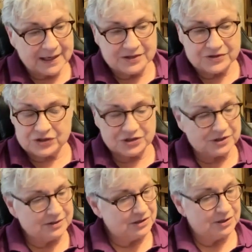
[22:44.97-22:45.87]

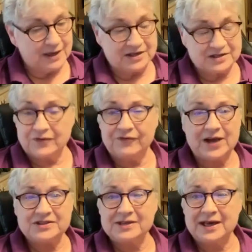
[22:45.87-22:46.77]
It's a
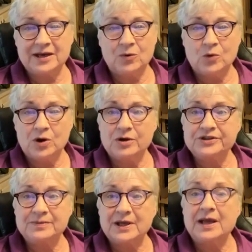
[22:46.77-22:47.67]
fascinating world
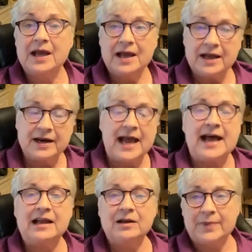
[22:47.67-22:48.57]
to me. And
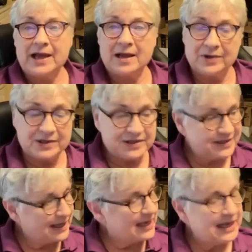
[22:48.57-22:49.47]
Alabama
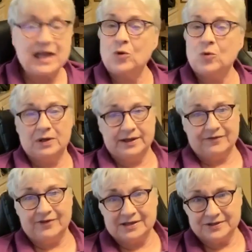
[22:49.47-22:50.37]
is equally
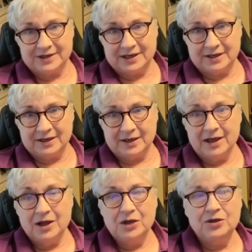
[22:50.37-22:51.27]
fascinating.
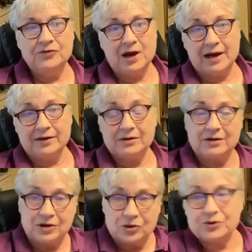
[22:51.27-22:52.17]
You've got
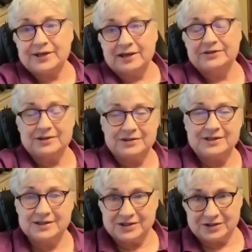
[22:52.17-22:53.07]
your Delta
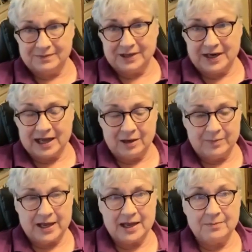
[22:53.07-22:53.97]
system in
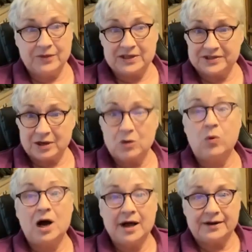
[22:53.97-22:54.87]
Alabama that's
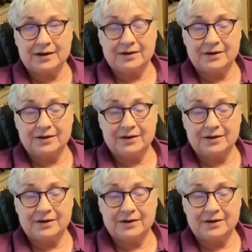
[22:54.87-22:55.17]
aquatic,